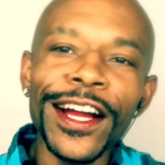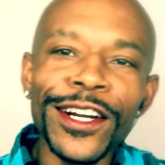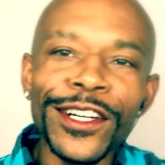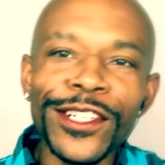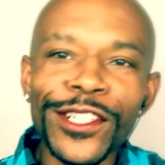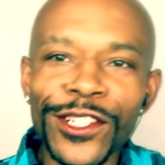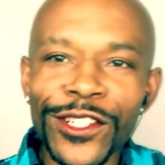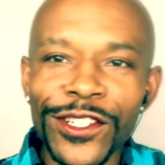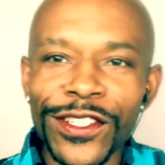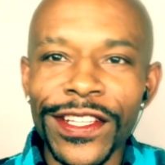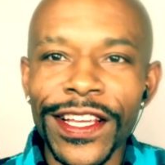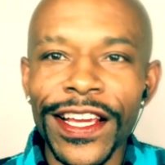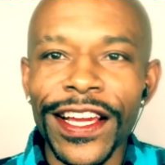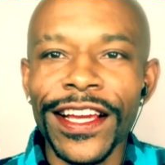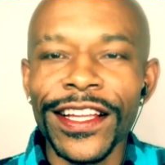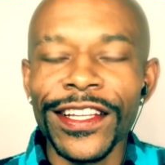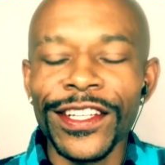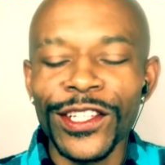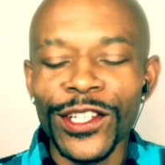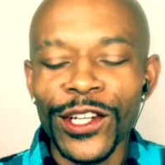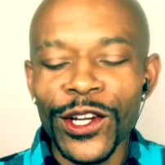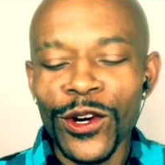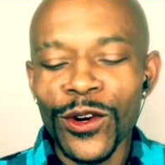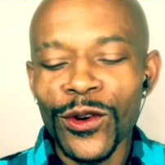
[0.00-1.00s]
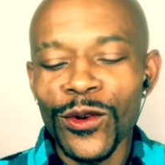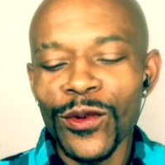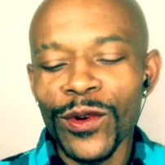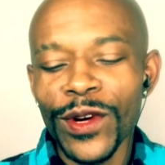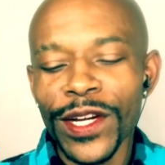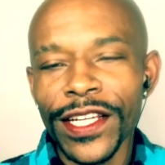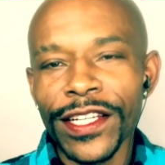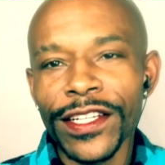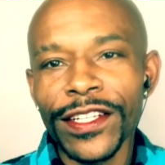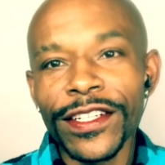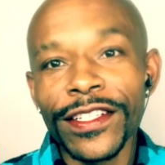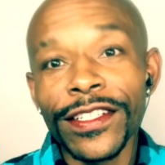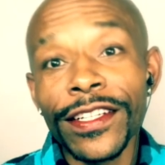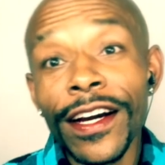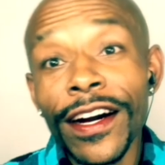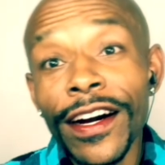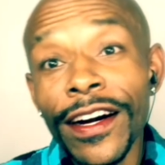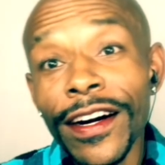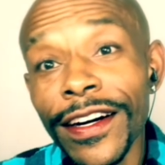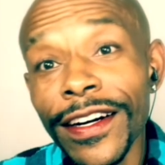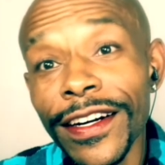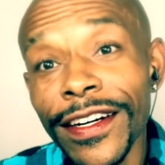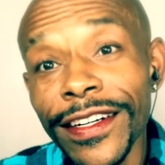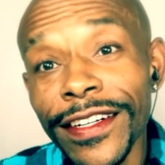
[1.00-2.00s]
understand, you know, when you're
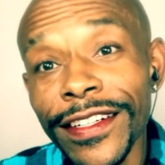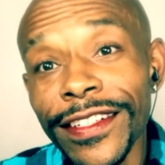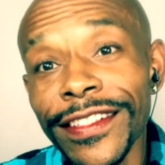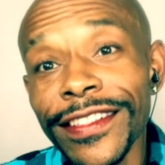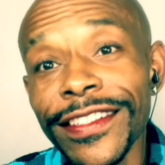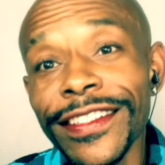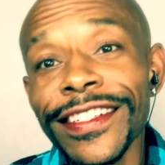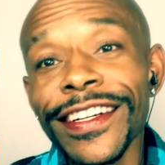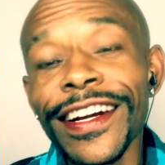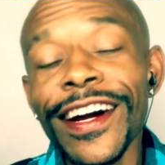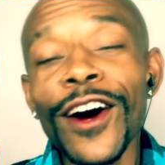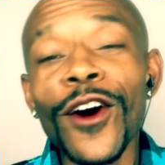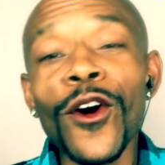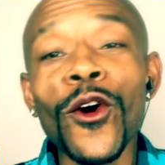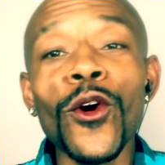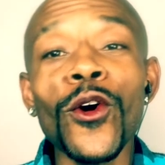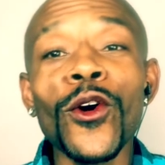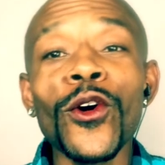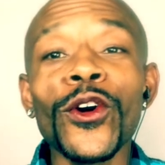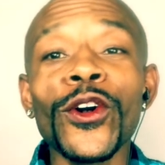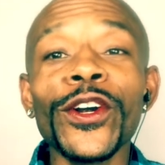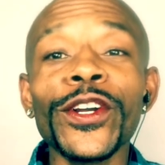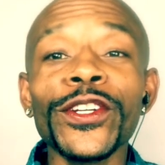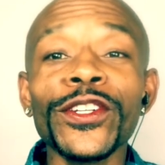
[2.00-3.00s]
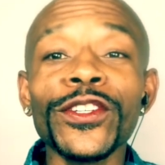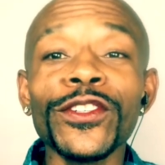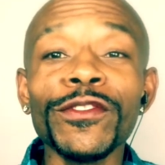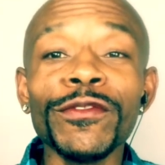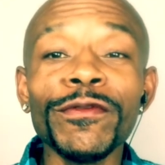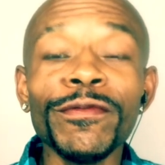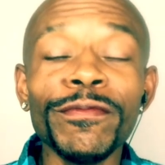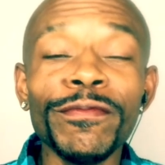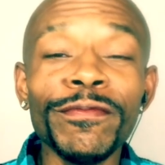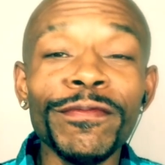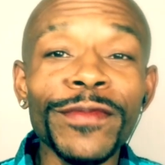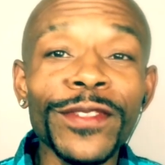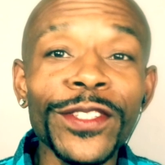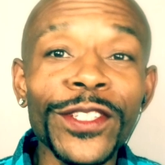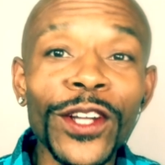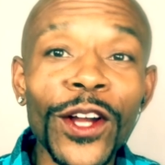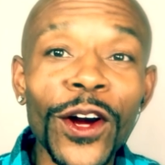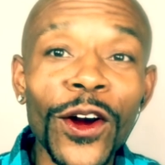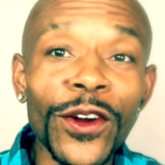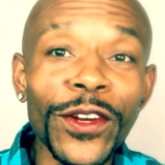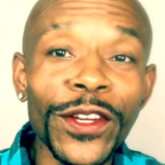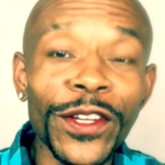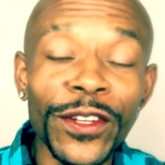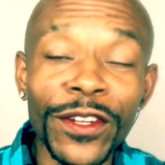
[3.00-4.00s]
young or
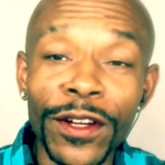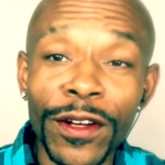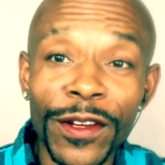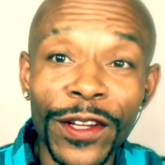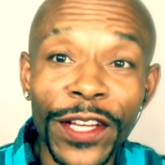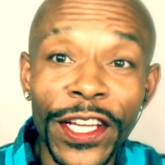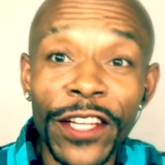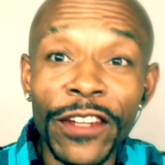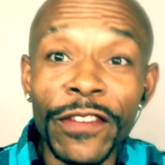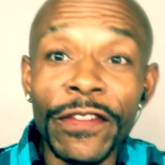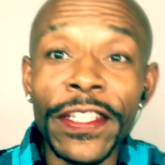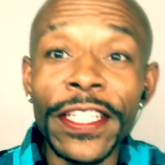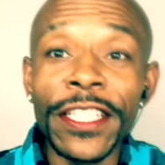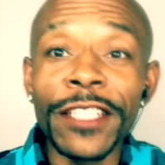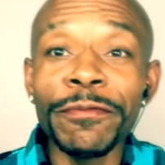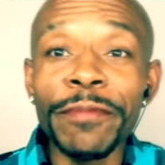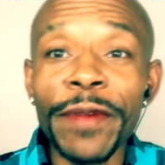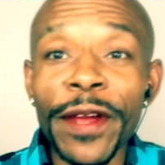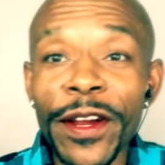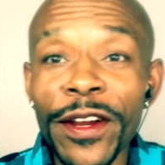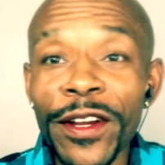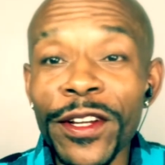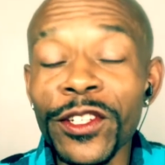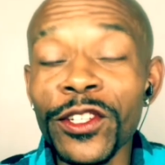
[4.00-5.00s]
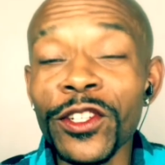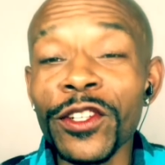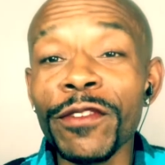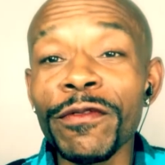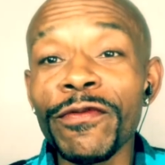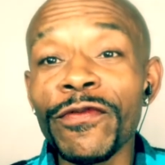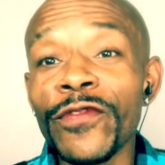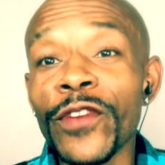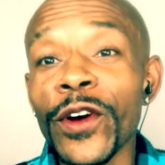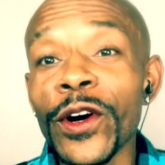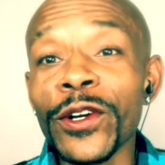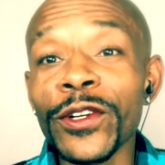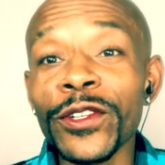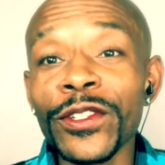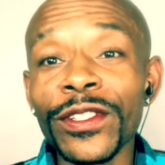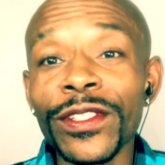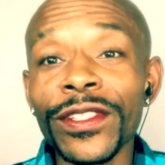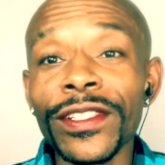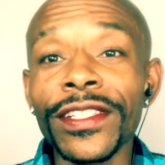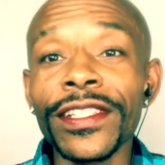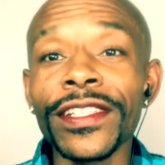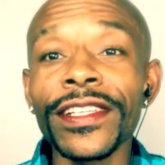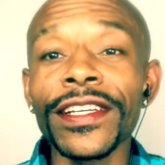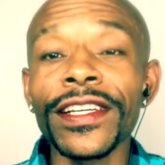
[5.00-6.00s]
you've experienced your
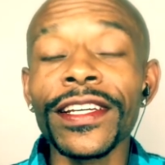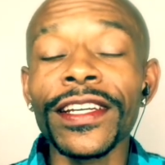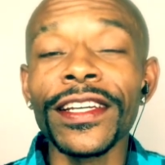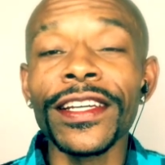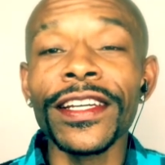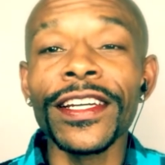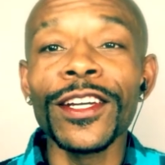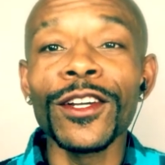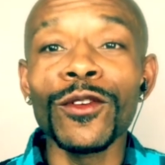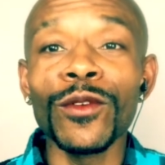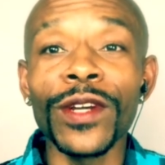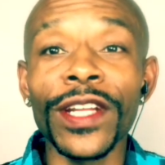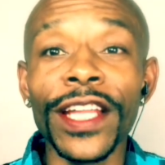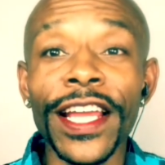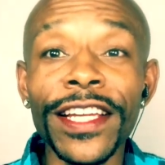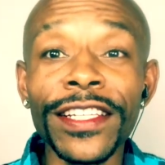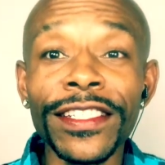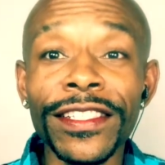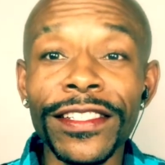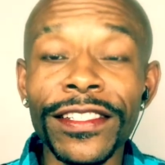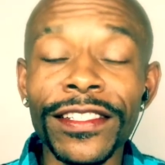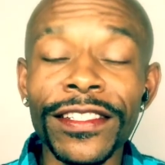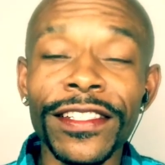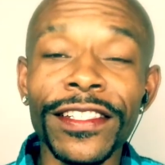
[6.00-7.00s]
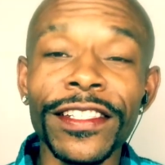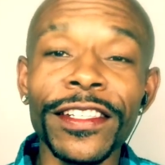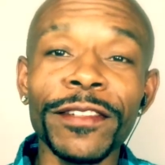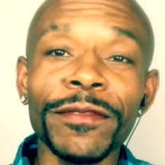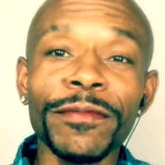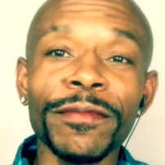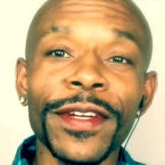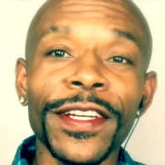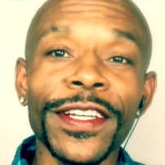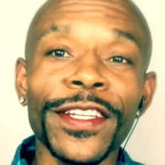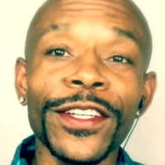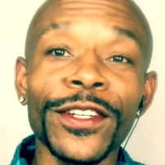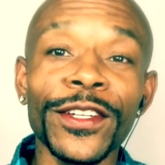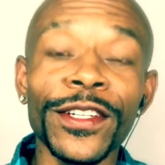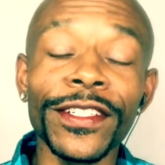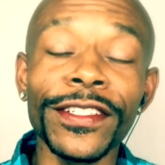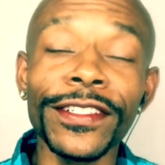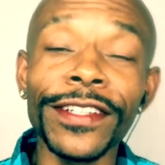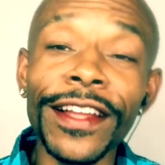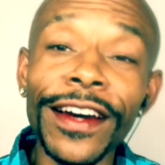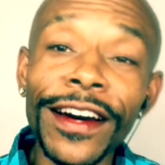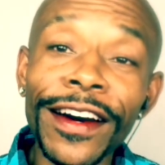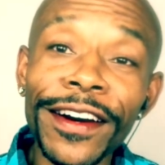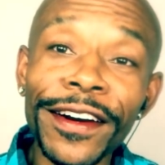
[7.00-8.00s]
first relationship and you're
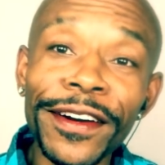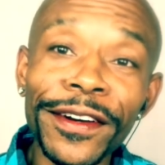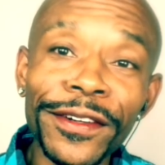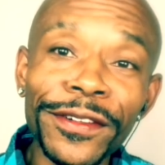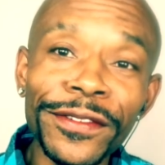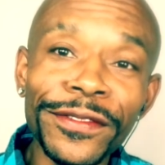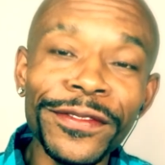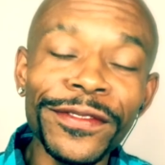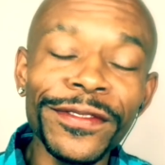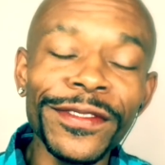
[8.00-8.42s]
in love,